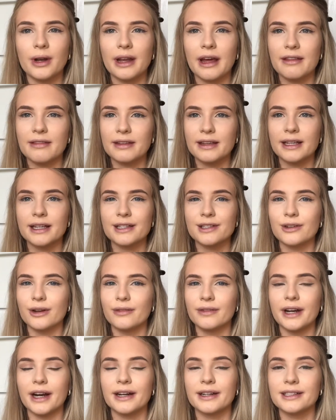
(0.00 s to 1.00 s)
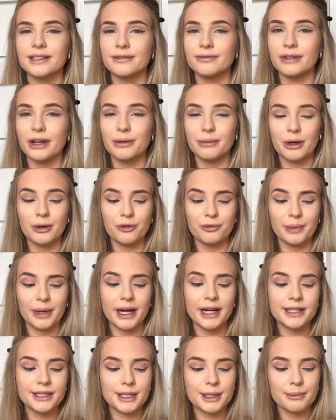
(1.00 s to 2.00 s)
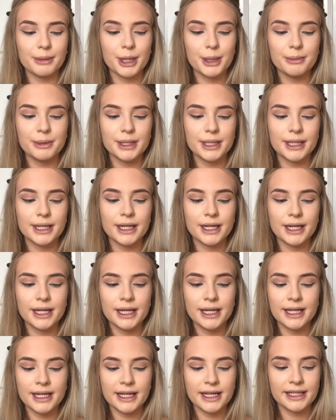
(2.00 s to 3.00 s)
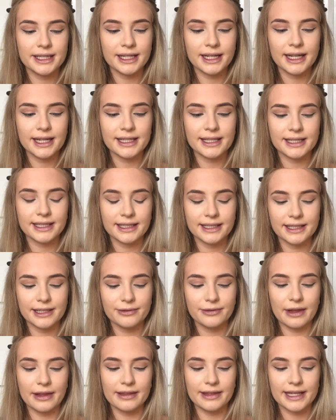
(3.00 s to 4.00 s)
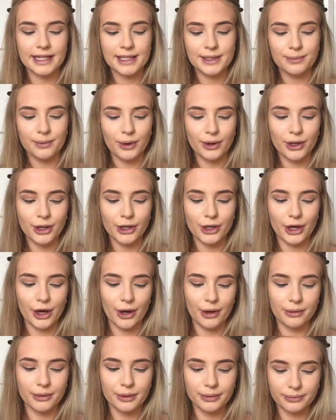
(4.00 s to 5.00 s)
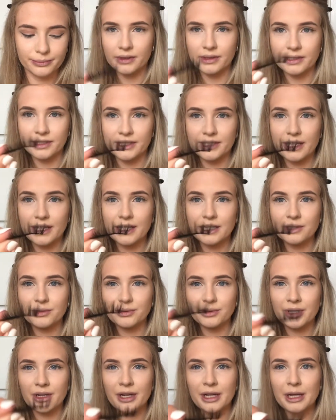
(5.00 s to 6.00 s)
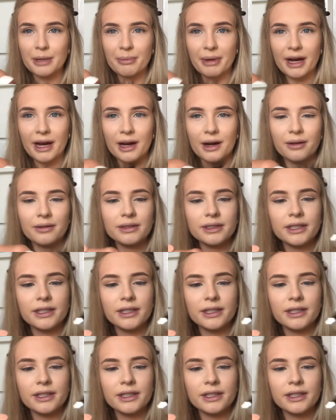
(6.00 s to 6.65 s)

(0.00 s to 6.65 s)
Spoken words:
I think it's not reacting very well with my eyes at the moment. So let's give this one a go. To say these was only £1?